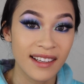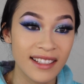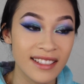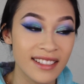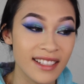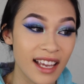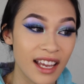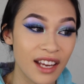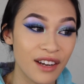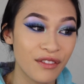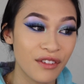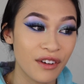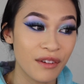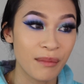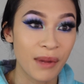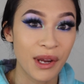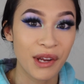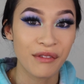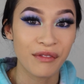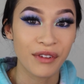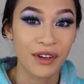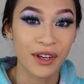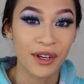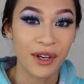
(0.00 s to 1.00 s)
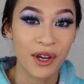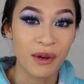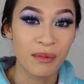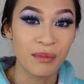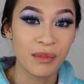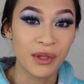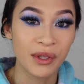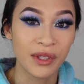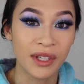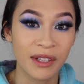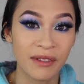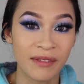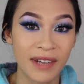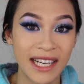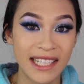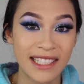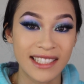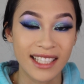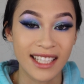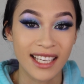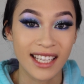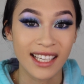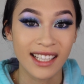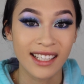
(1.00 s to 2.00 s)
aside from my Virgo moon and
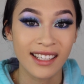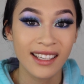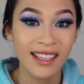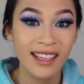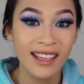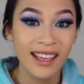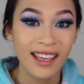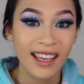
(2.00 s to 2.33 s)
rising.